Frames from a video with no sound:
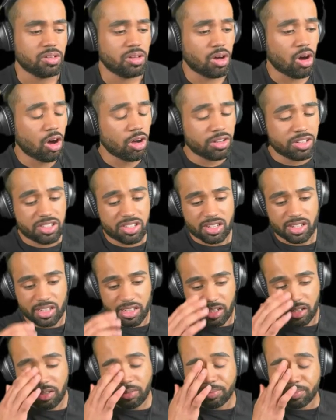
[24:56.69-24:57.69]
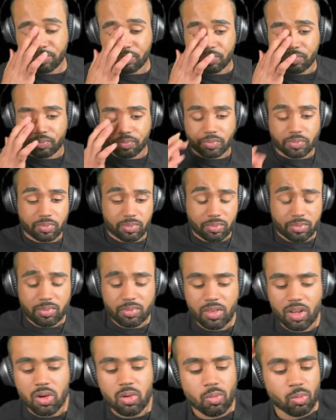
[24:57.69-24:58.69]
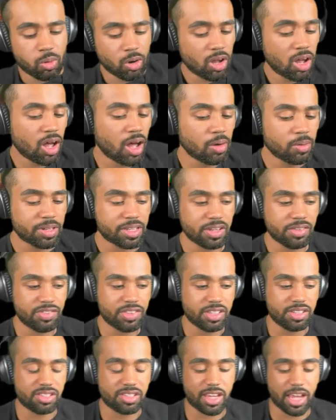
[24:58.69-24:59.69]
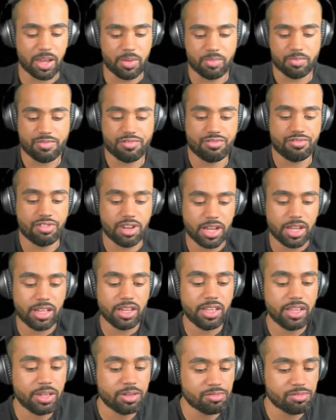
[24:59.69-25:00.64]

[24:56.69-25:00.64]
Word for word: Honestly, what I'll give this game really,